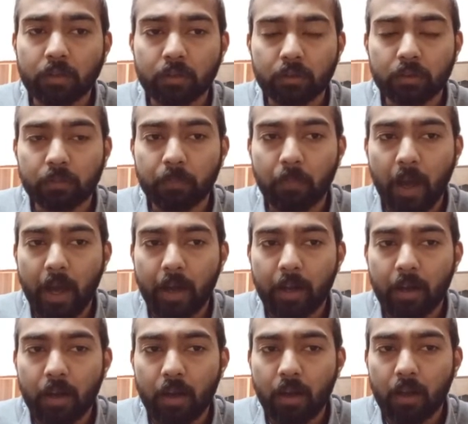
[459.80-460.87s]

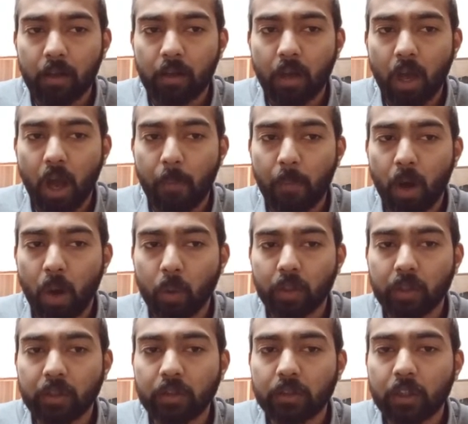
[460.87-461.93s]
spiral about
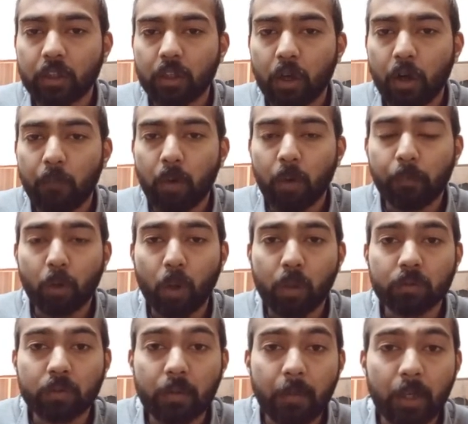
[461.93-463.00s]
each other of
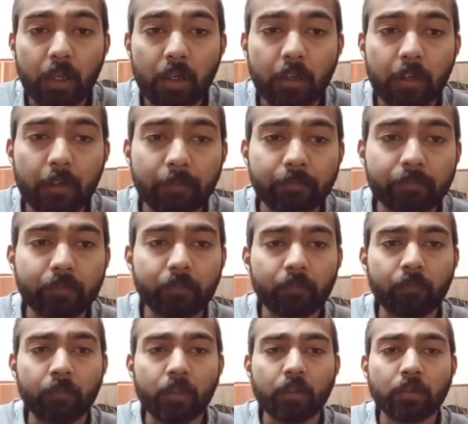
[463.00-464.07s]
approximately
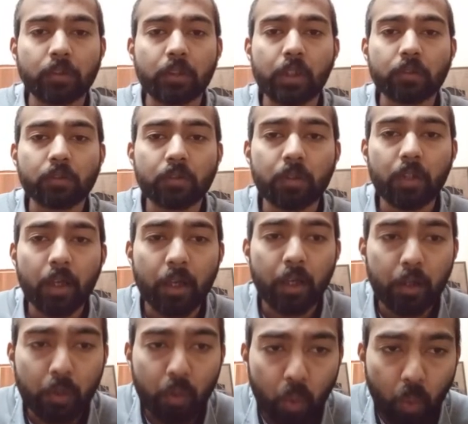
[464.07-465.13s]
6 degrees
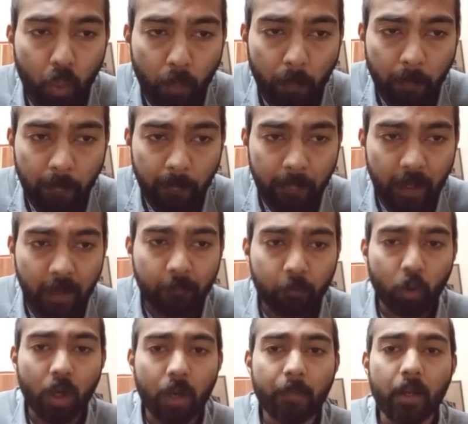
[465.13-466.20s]
to the
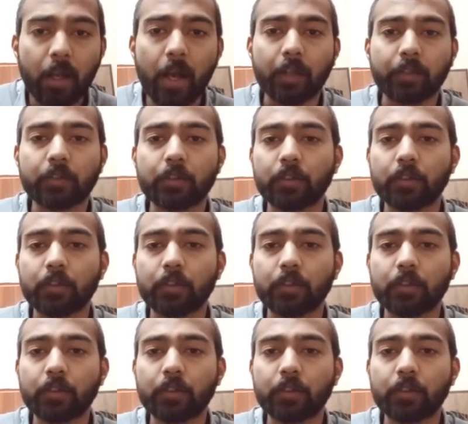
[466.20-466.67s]
fiber axis,